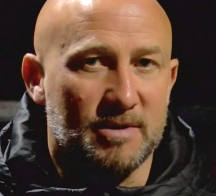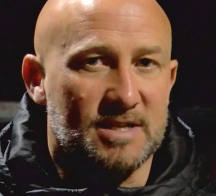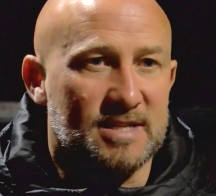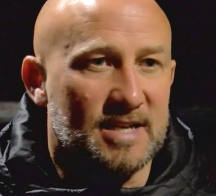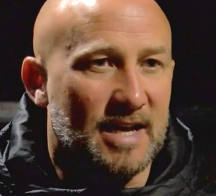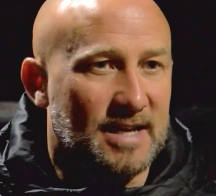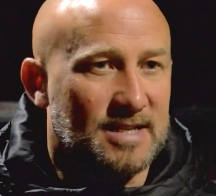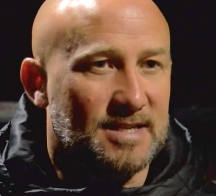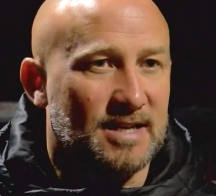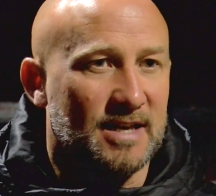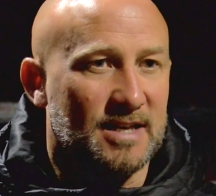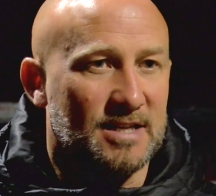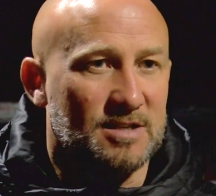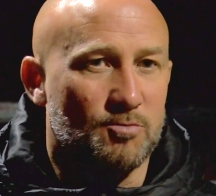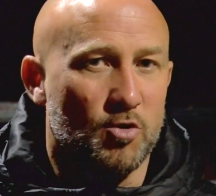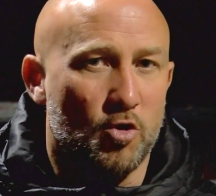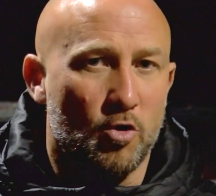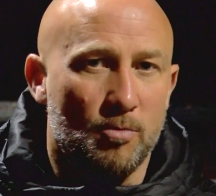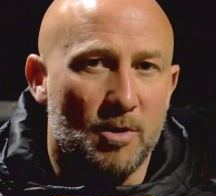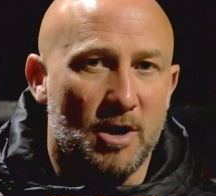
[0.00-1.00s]
test kids
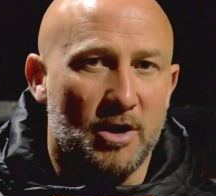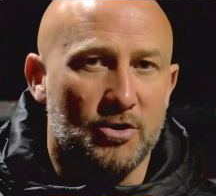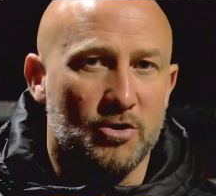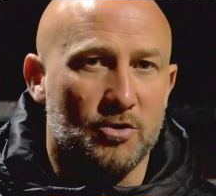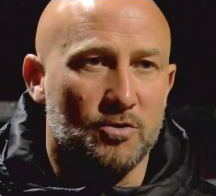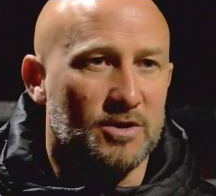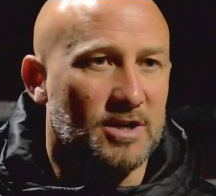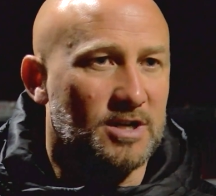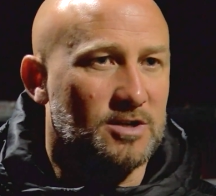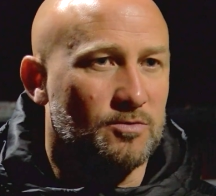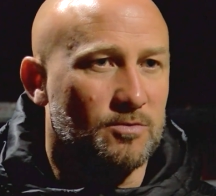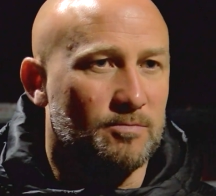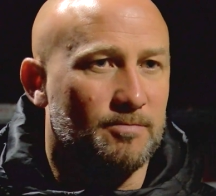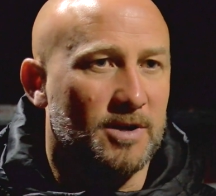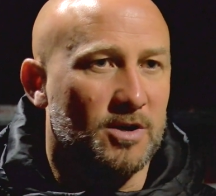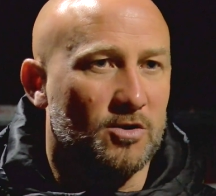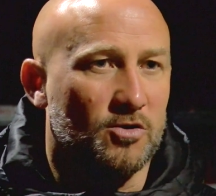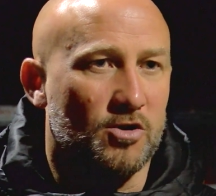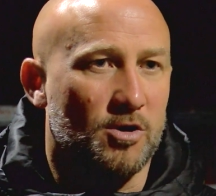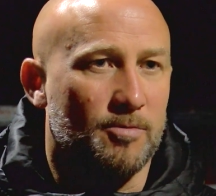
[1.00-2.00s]
more, but I knew this would
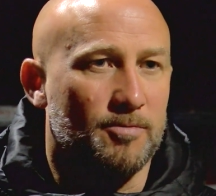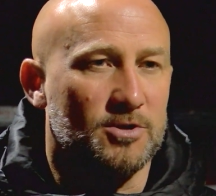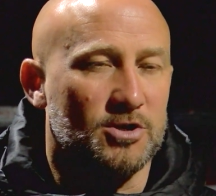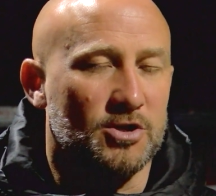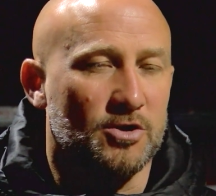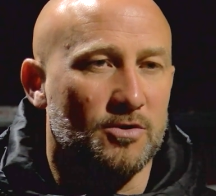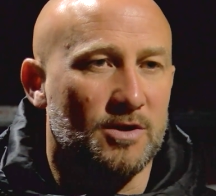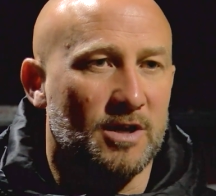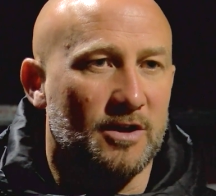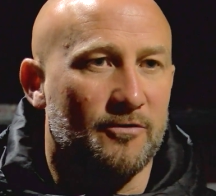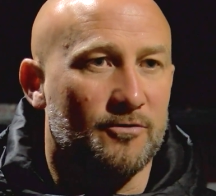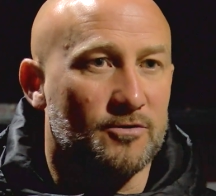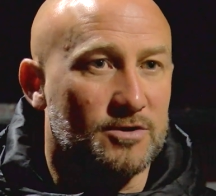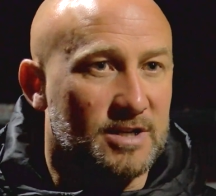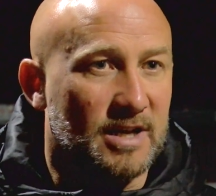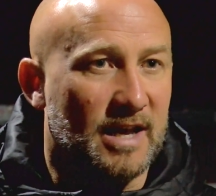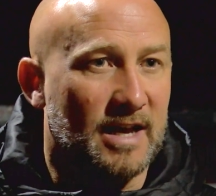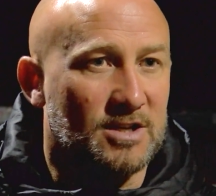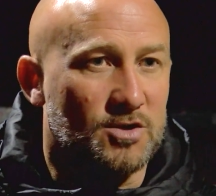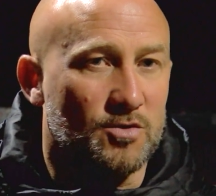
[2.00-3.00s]
be a good opportunity for us
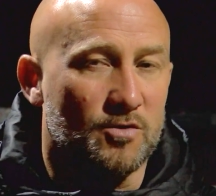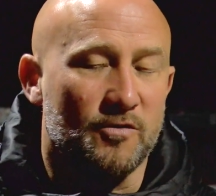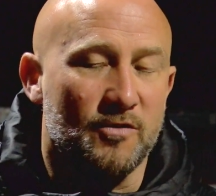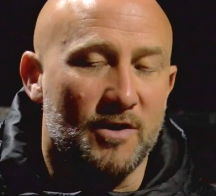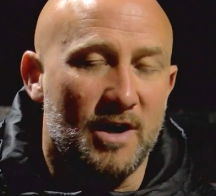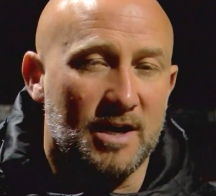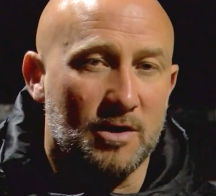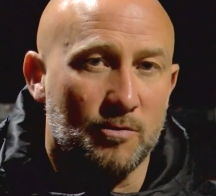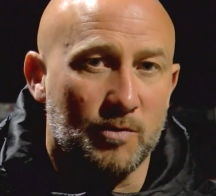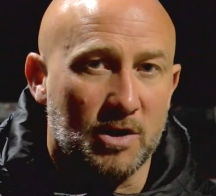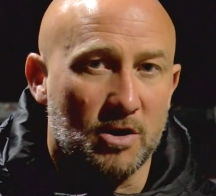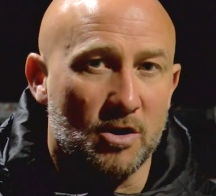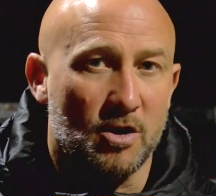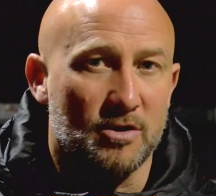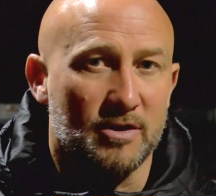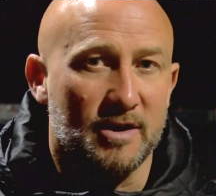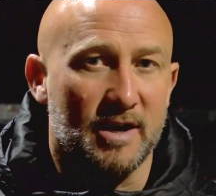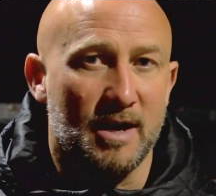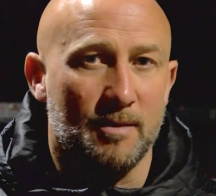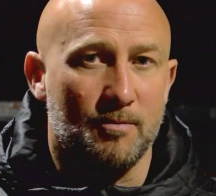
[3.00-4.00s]
to get to a final. We
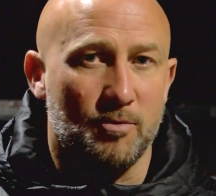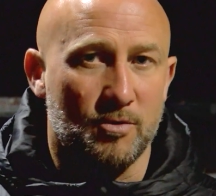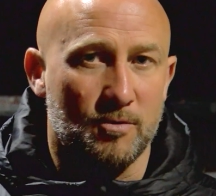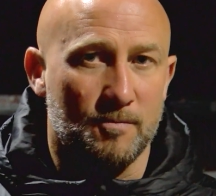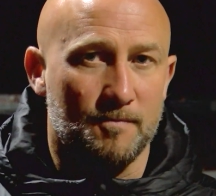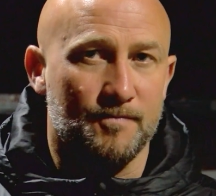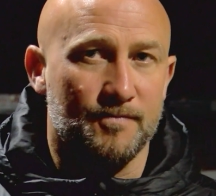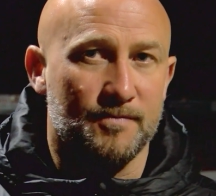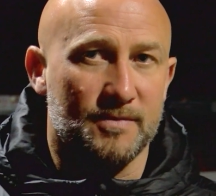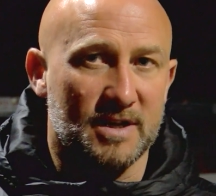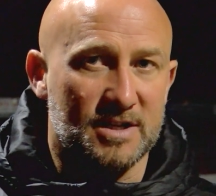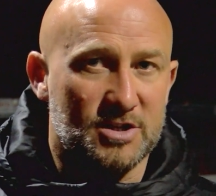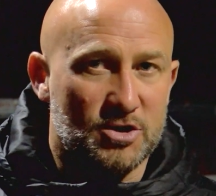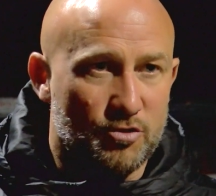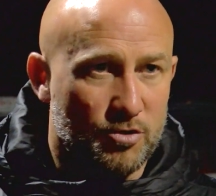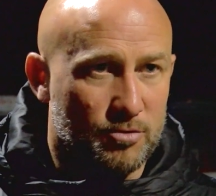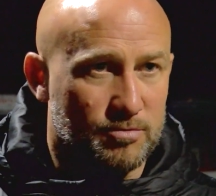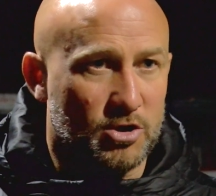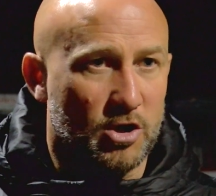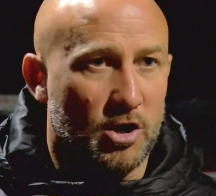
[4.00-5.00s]
got there, but this
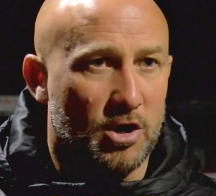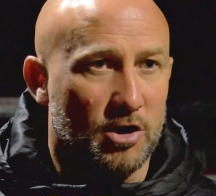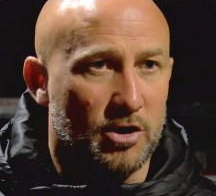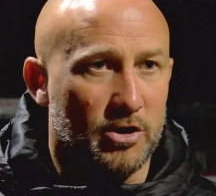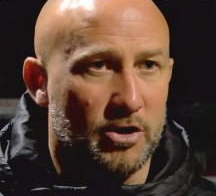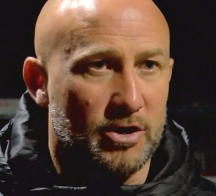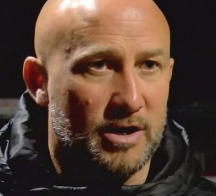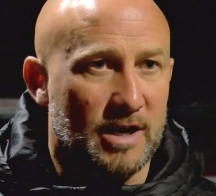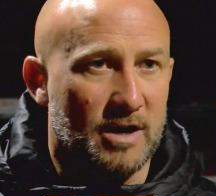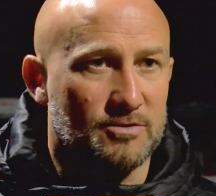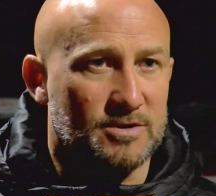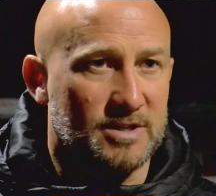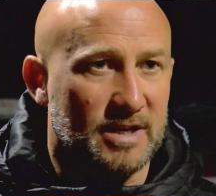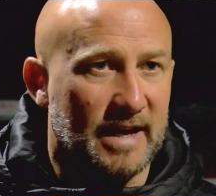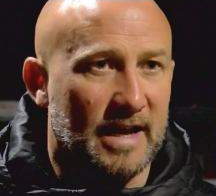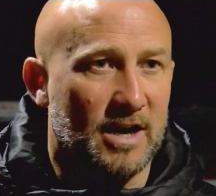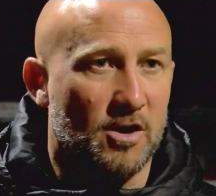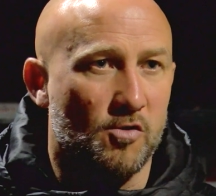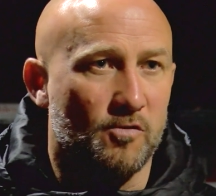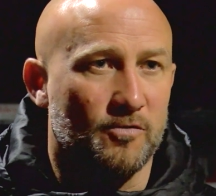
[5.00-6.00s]
group's got to learn how to
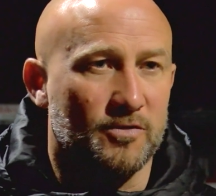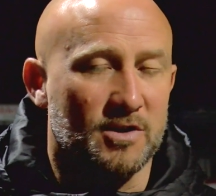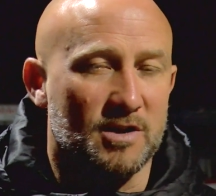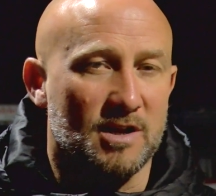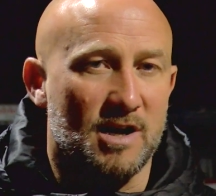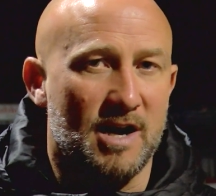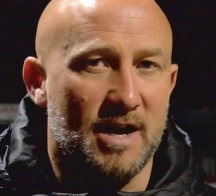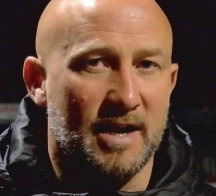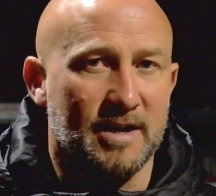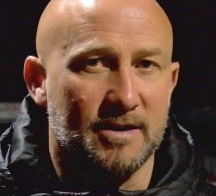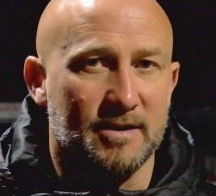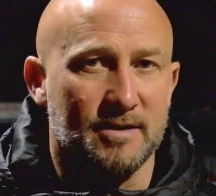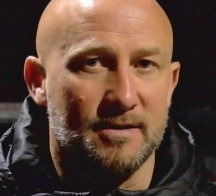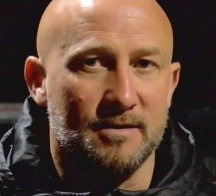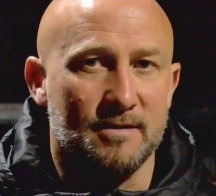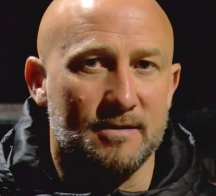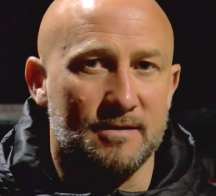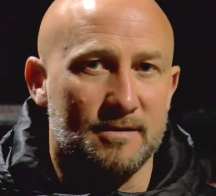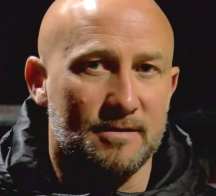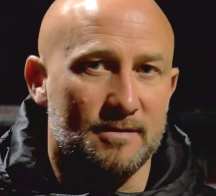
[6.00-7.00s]
get over the line, and
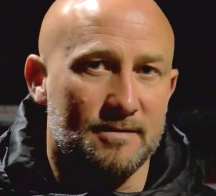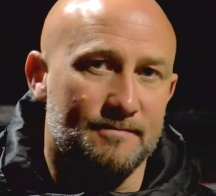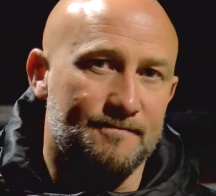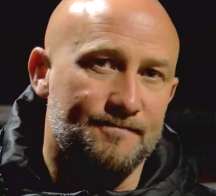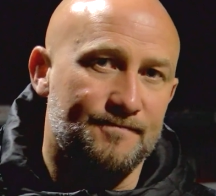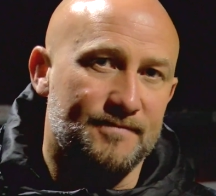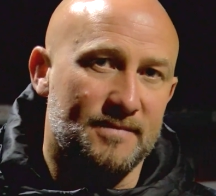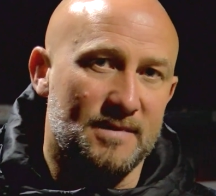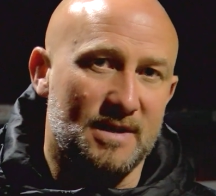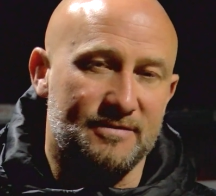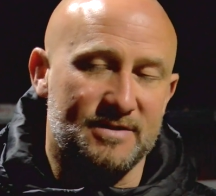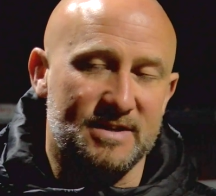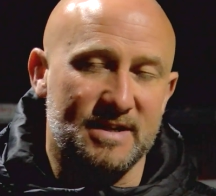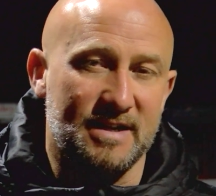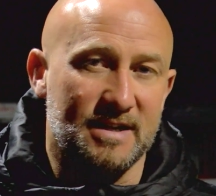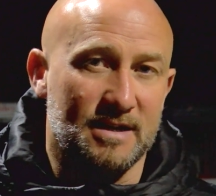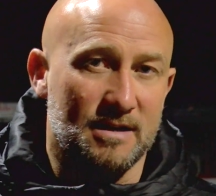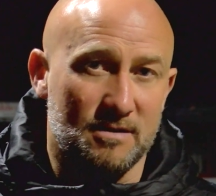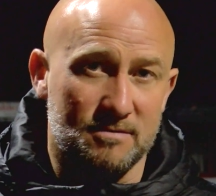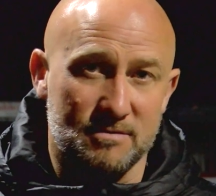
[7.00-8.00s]
I've
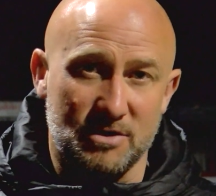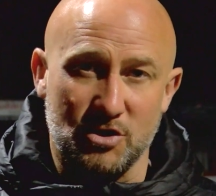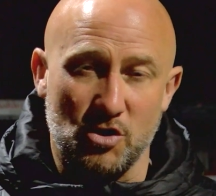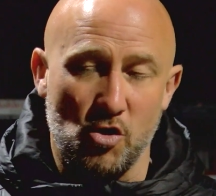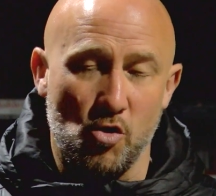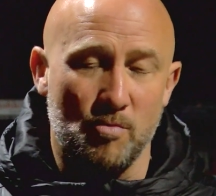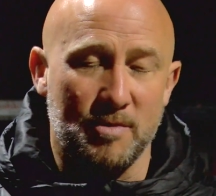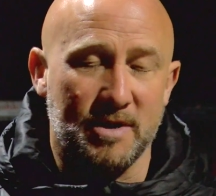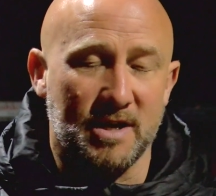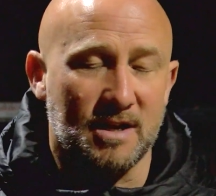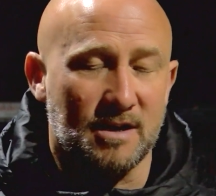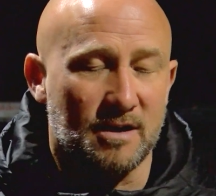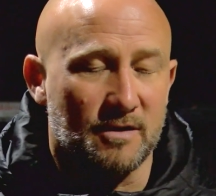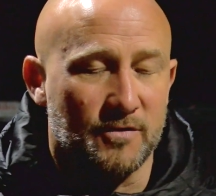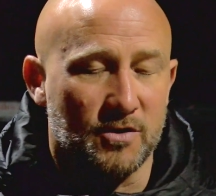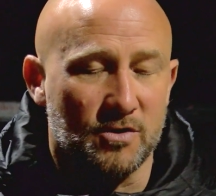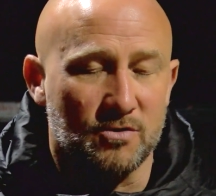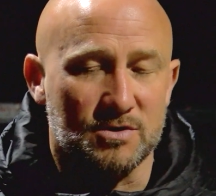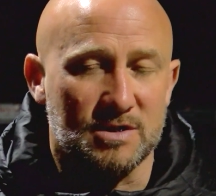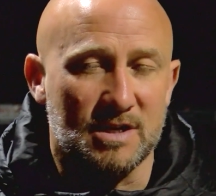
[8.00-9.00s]
said it so many
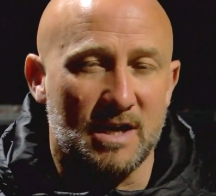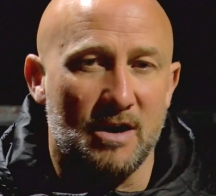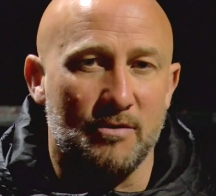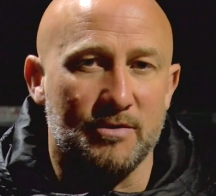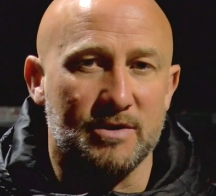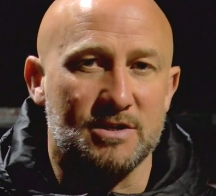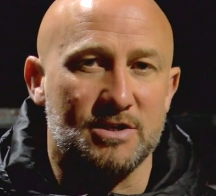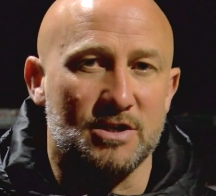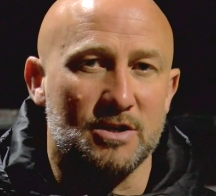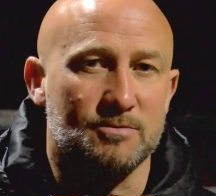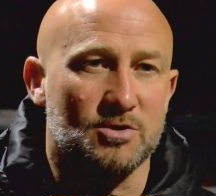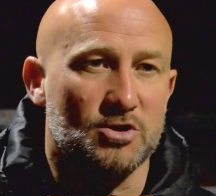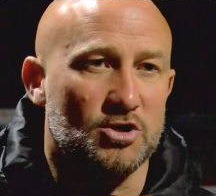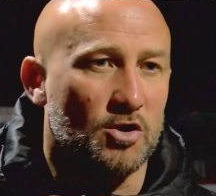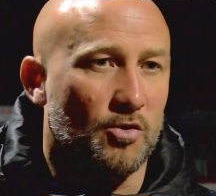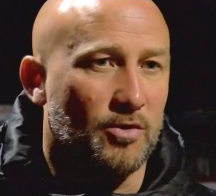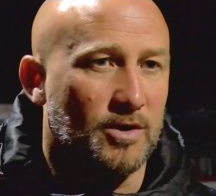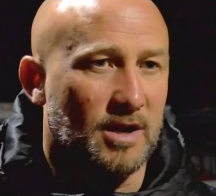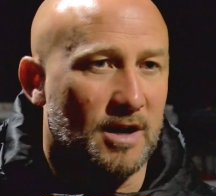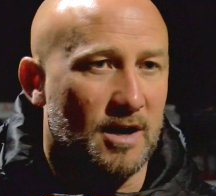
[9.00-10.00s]
interviews now in terms of
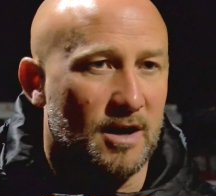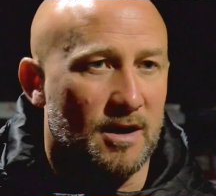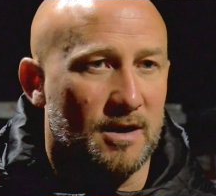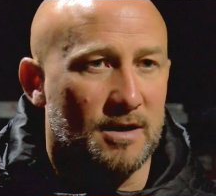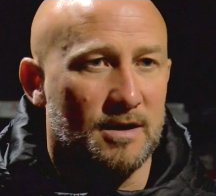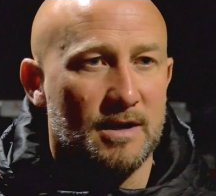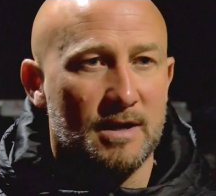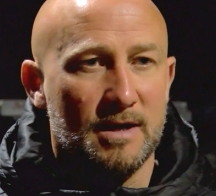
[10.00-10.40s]
showing our